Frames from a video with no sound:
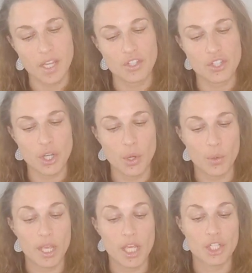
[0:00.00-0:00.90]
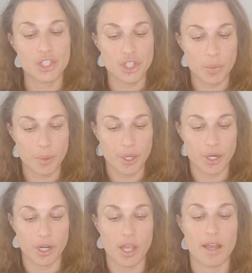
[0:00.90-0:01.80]
So
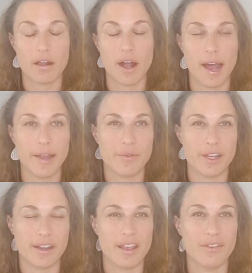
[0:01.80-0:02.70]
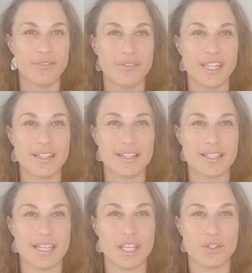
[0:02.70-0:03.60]
Jupiter, Chiron,
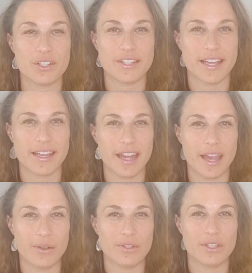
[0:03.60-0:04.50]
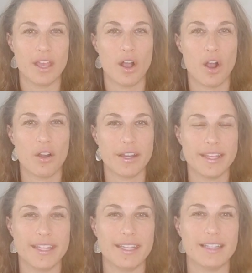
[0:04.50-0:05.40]
Venus in your second house are
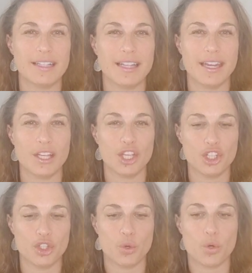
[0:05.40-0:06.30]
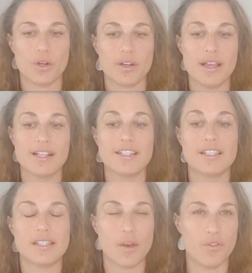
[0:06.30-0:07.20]
healing your
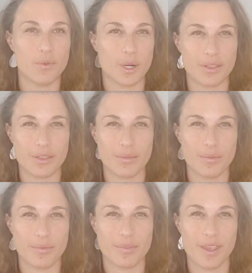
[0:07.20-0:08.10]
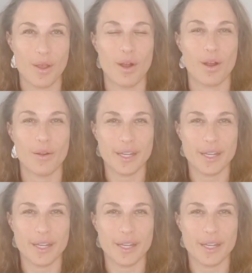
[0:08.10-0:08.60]
self-worth, are